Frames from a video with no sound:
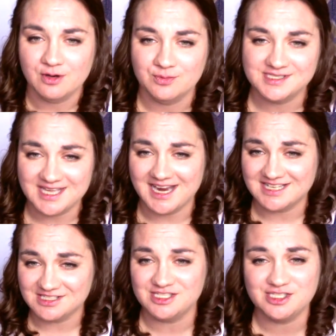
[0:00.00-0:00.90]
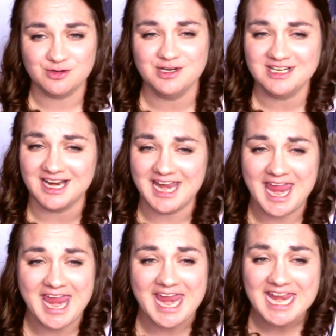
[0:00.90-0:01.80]
was that as a student, I
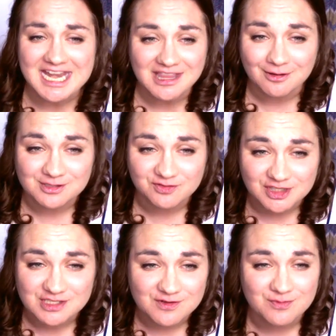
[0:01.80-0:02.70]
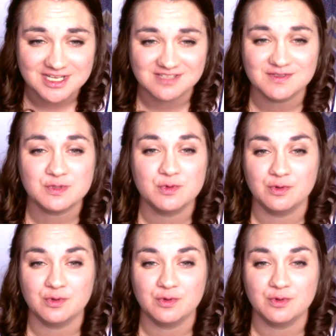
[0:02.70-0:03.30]
hated those first few weeks of school